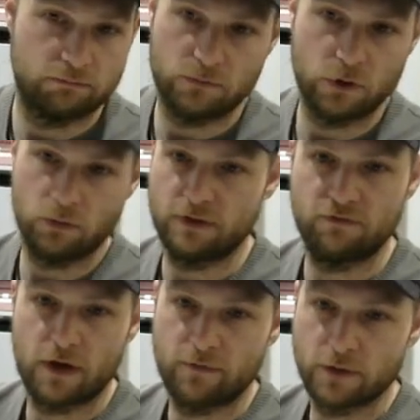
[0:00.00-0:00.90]
You don't list
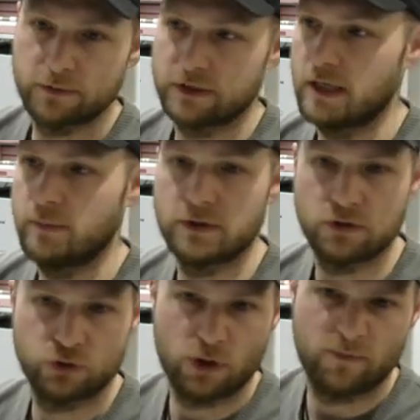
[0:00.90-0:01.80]
5 items a day, because
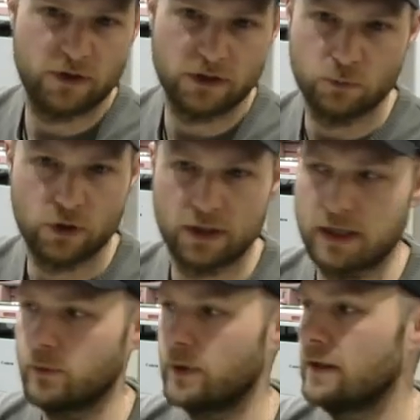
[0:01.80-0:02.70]
on Shopify it doesn't work
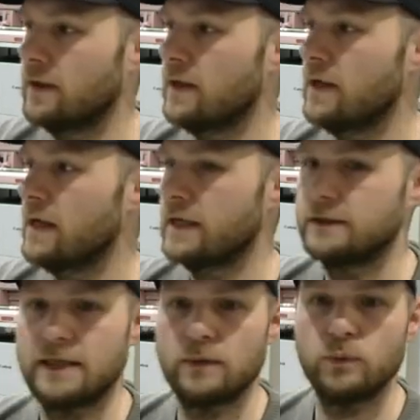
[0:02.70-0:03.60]
that way.
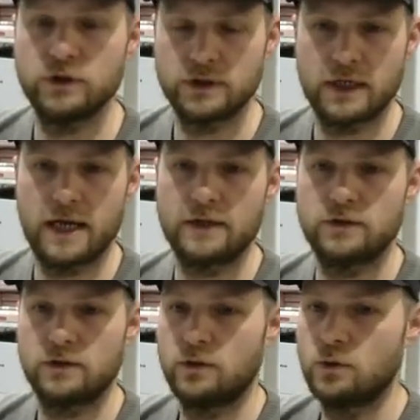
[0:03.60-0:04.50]
Instead, we just
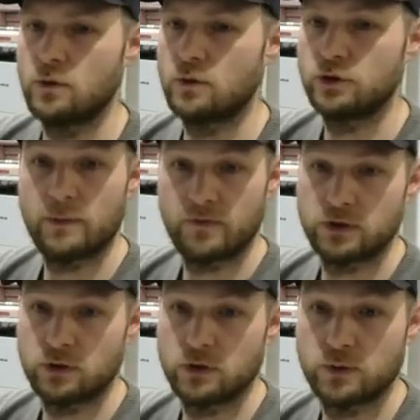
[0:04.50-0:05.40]
connect your Shopify
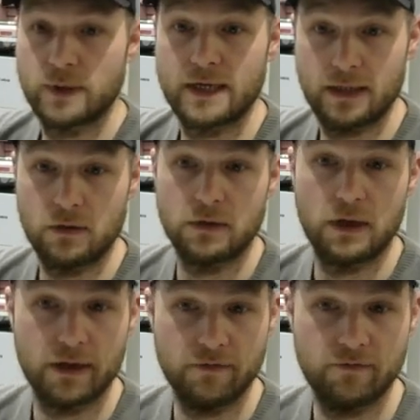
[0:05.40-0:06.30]
store to our catalog
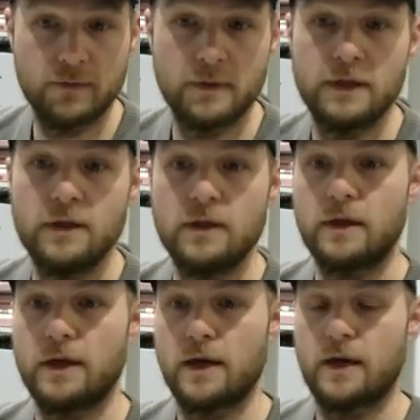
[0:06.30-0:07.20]
live.
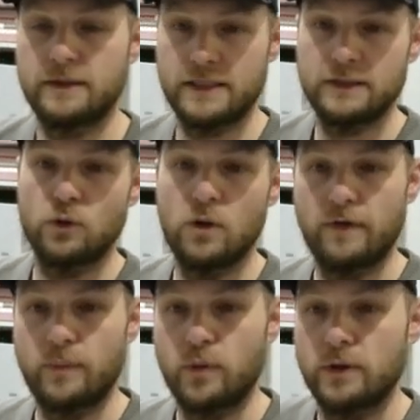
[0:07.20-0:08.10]
It takes all of
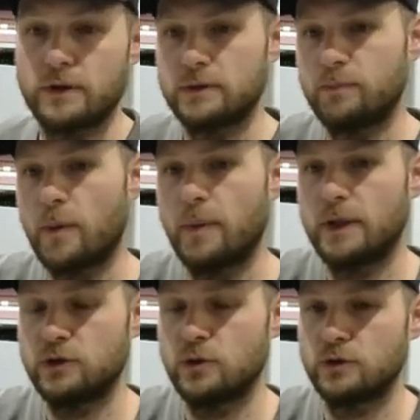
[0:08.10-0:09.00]
our products,
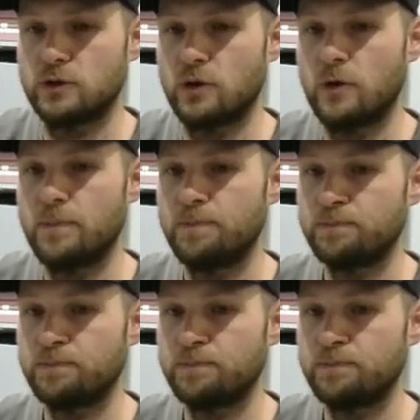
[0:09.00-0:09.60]
populates your store.